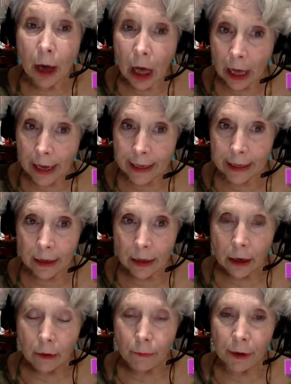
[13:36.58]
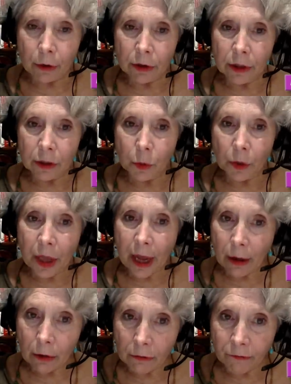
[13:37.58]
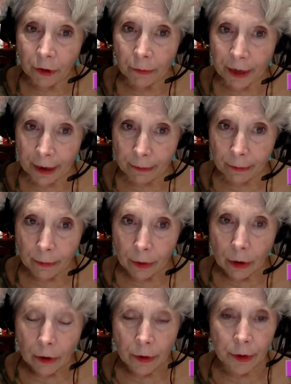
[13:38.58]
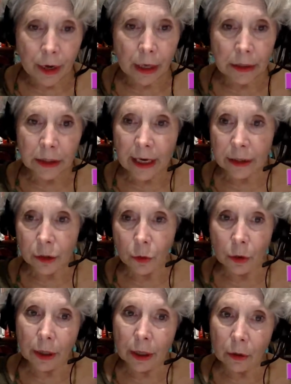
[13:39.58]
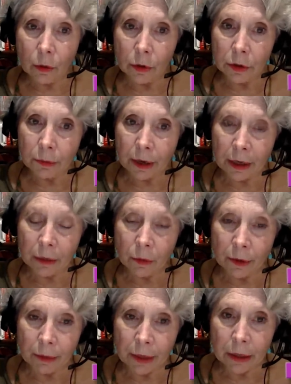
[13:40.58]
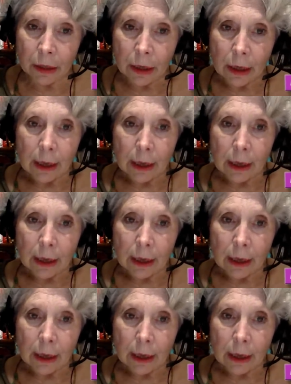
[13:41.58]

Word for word: buy because it's withheld from them. They're not mm. sexual equals, men and women.